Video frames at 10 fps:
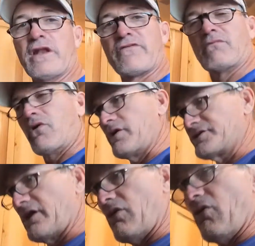and every
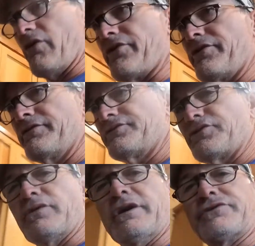March I'll order
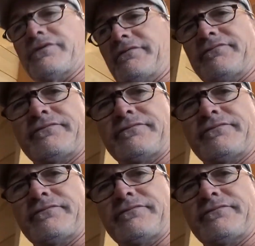200.